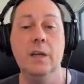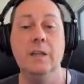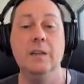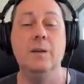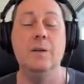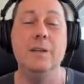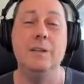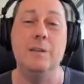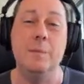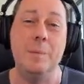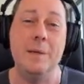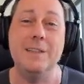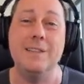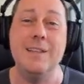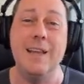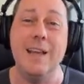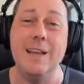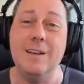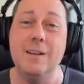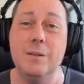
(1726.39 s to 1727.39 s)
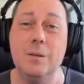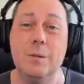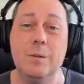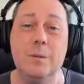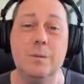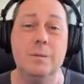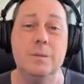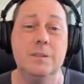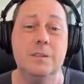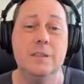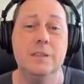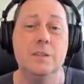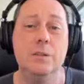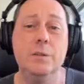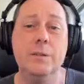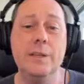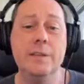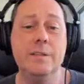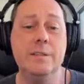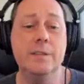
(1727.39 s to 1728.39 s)
Now, it's a bit technical to do
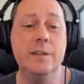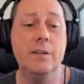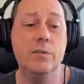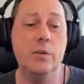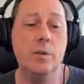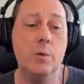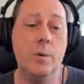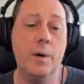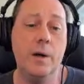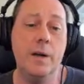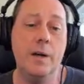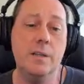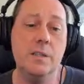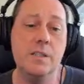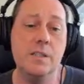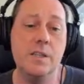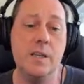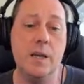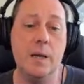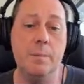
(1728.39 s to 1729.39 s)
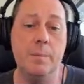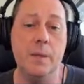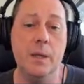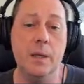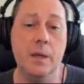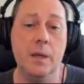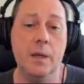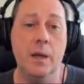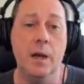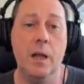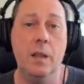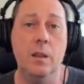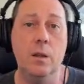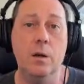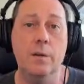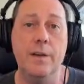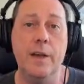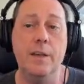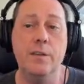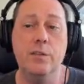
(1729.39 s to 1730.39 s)
this. It requires a lot
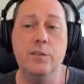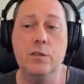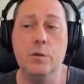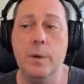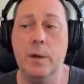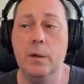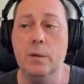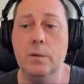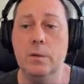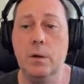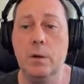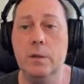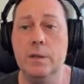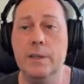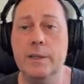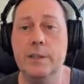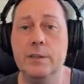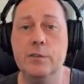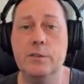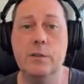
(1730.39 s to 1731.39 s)
of SQL knowledge.